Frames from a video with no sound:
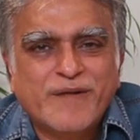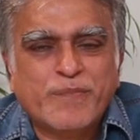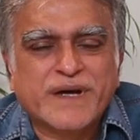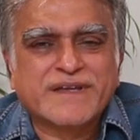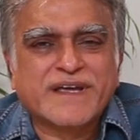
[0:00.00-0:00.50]

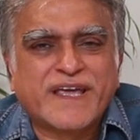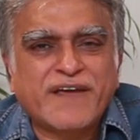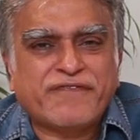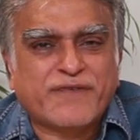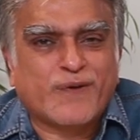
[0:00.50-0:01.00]
But the
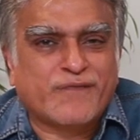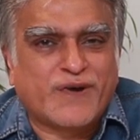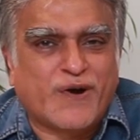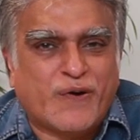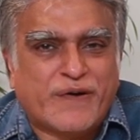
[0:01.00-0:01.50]
gift
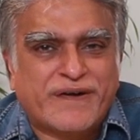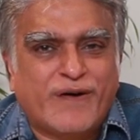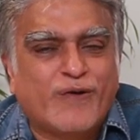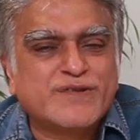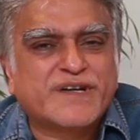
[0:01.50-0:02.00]
of God
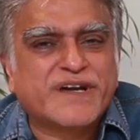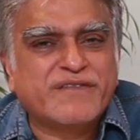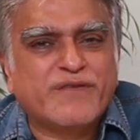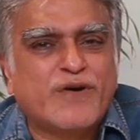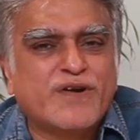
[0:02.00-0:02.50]
or the
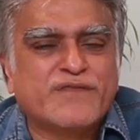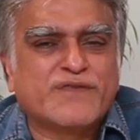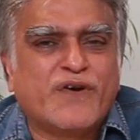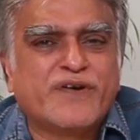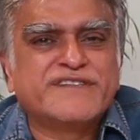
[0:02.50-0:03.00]
reward
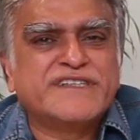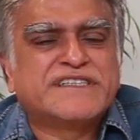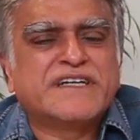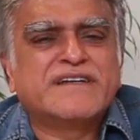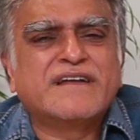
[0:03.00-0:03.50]
of God is
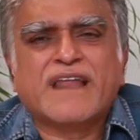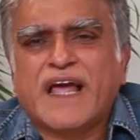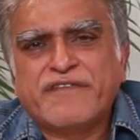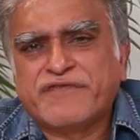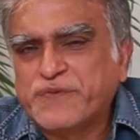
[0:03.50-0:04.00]
eternal
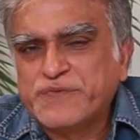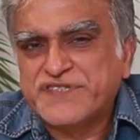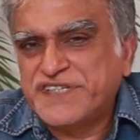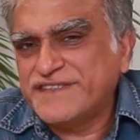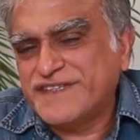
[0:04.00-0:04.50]
life through
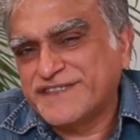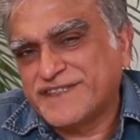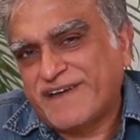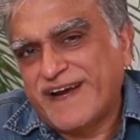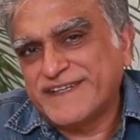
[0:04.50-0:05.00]
Jesus
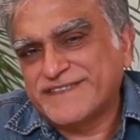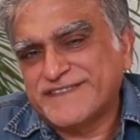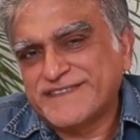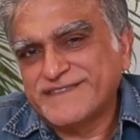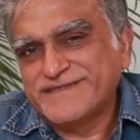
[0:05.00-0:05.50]
Christ.
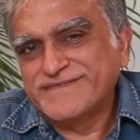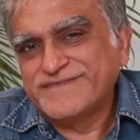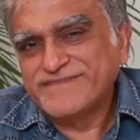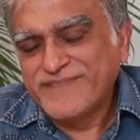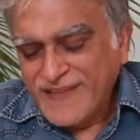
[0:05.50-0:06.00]

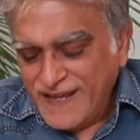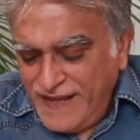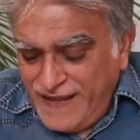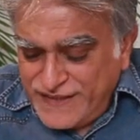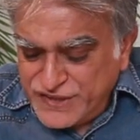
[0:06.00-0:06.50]

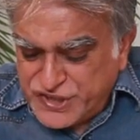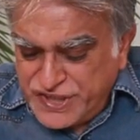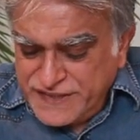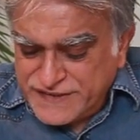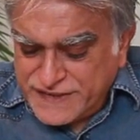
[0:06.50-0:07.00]

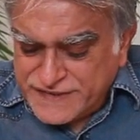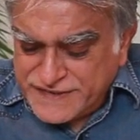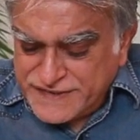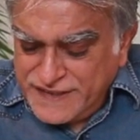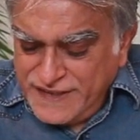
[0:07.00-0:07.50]

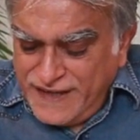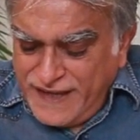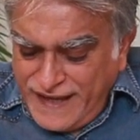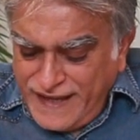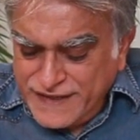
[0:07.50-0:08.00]
Jesus
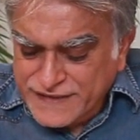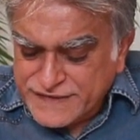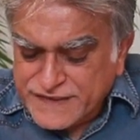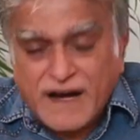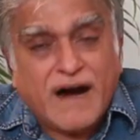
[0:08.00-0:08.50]

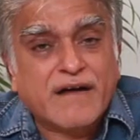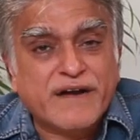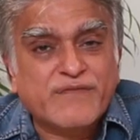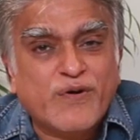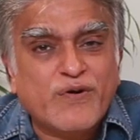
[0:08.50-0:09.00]
is our
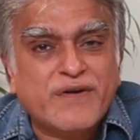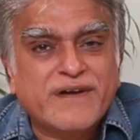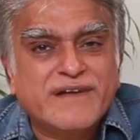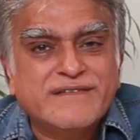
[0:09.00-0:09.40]
reward.